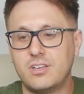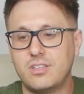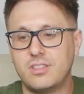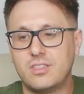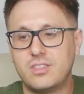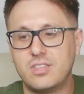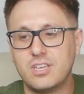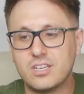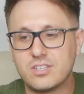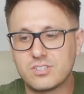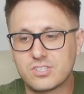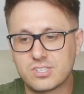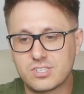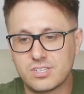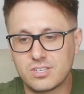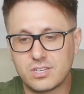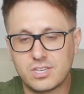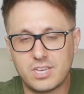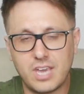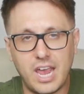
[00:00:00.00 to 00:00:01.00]

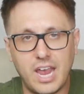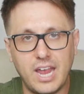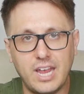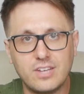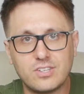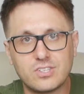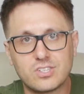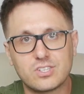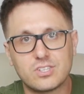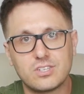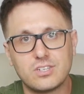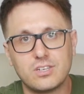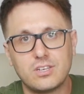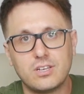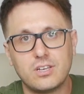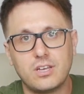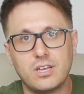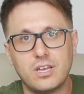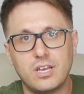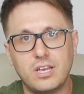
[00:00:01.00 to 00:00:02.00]
This case
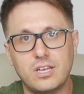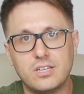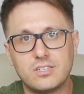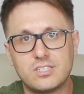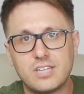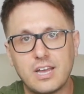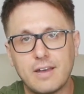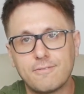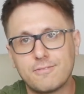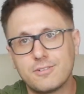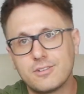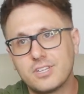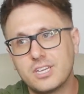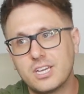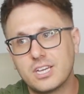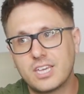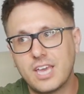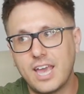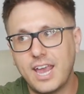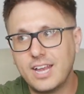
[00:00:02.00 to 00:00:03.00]
is definitely
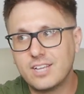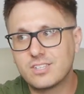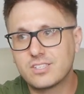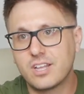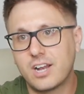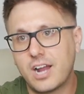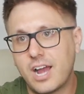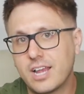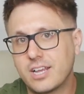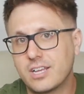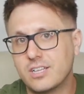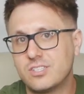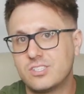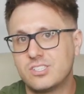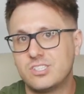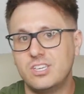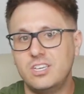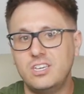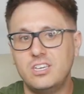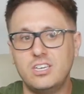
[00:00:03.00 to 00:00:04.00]
a case that I could
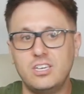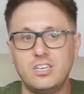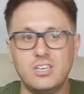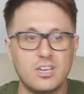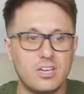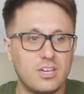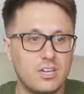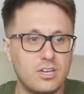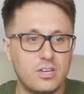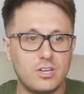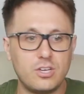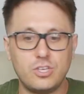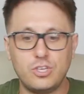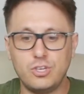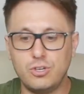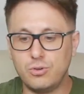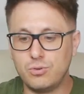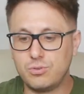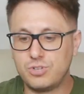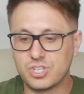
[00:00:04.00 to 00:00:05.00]
see
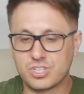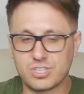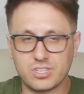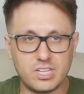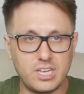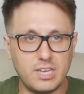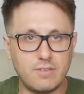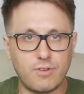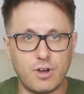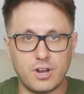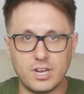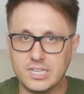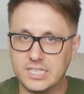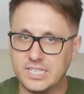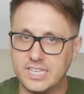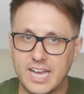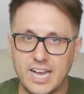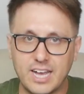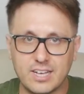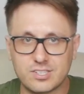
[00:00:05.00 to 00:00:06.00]
you just leave on a
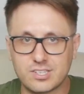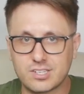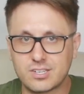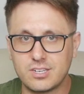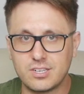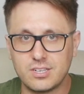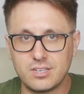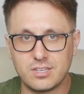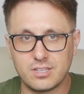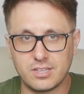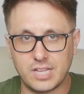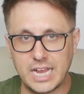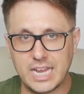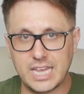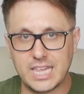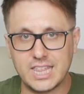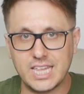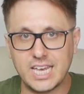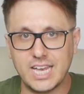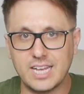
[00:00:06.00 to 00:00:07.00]
desk
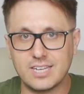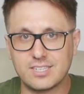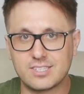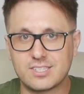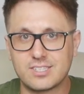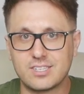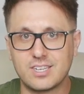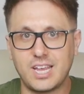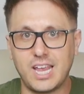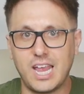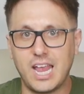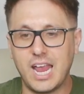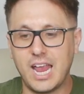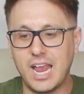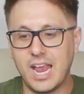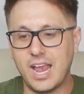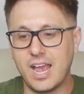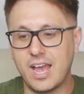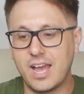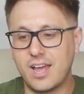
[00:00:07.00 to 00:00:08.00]
like this.
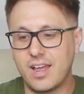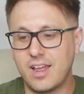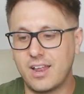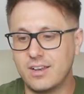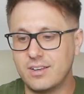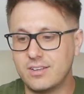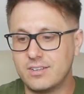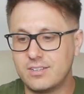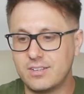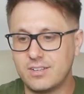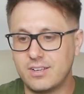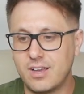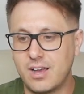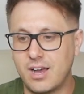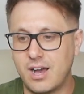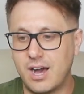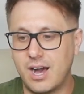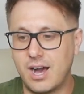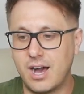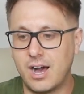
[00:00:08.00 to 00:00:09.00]
And
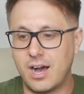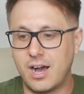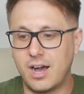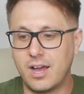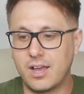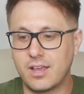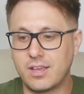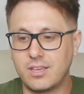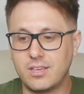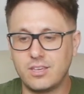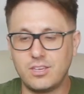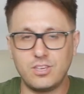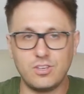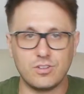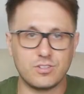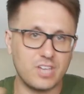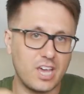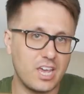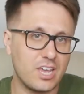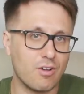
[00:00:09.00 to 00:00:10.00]
you
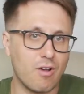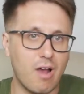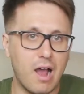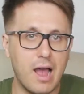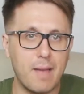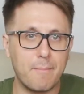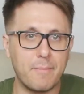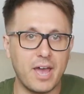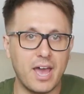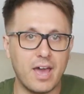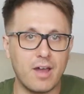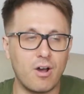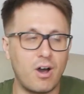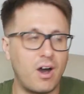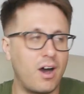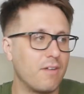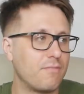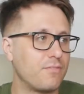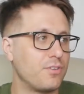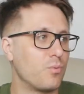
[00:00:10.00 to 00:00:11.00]
take your iPad
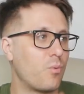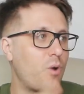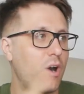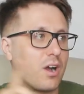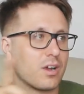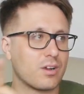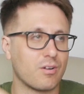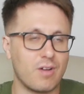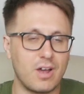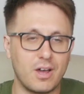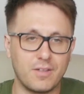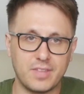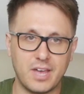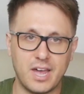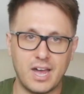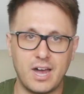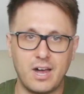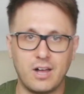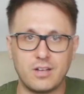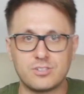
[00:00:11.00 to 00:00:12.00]
off, you walk around the
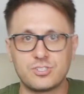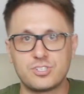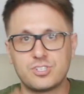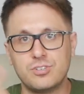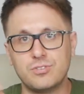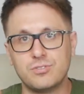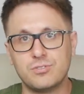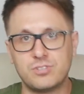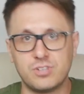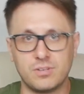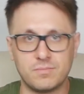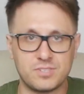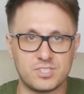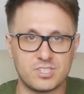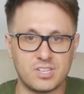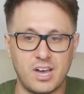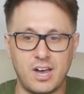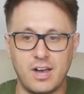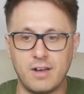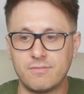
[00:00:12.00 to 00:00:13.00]
house, do some
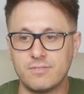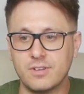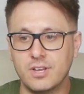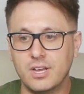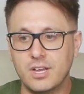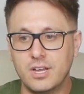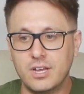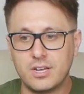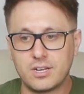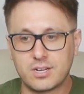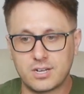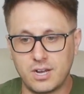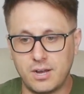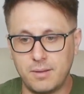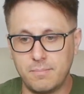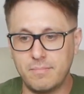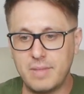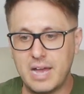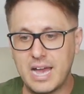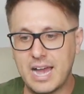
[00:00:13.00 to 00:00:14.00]
stuff,
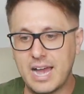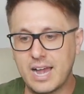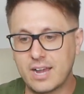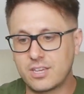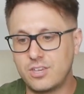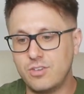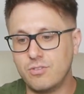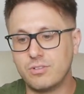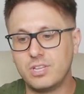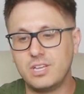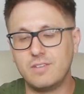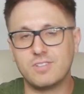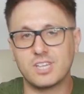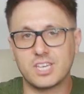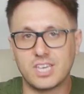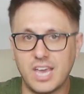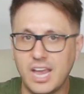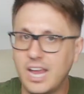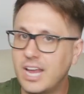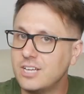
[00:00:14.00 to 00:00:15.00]
come back, you leave the
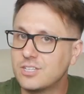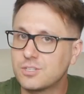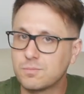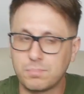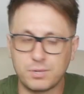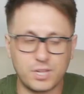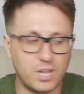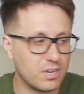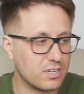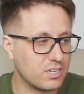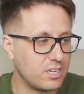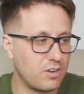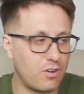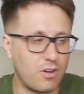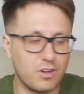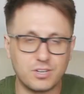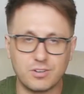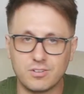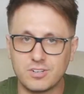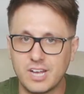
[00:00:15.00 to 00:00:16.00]
case plugged in
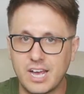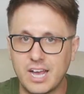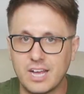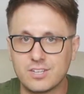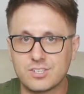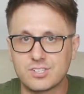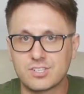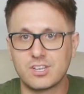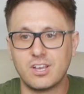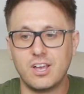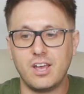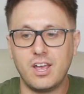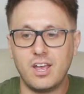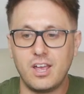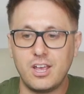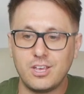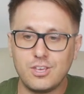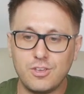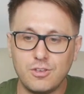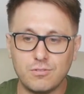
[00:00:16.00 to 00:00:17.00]
on your desk,
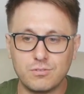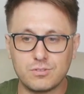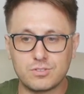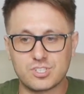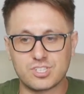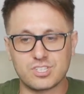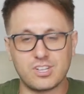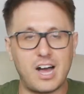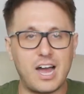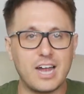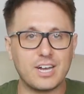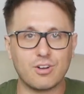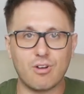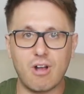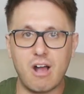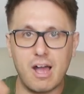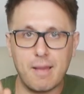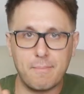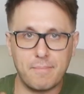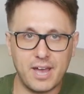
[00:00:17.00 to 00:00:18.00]
you slide your
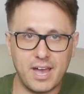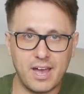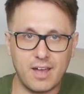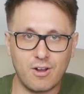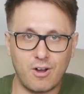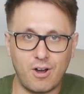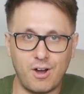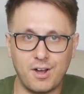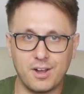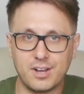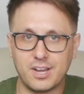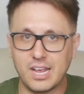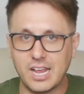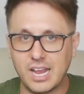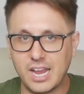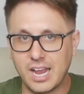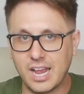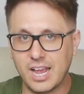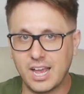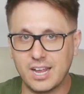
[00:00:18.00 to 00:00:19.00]
iPad on,
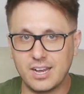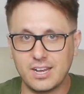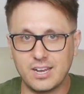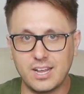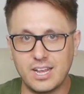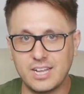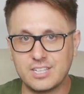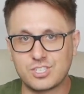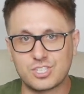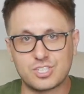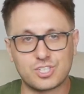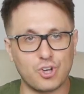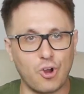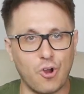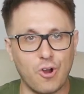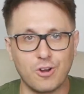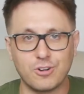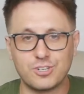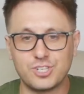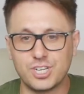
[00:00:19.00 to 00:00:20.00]
and it's
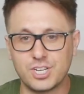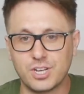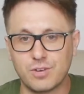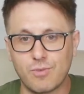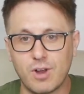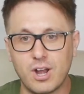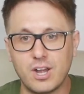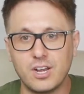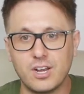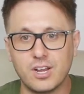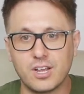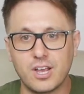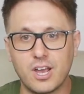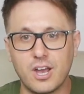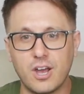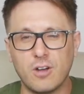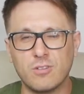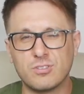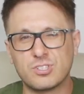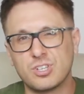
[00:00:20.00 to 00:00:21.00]
charging and ready to go.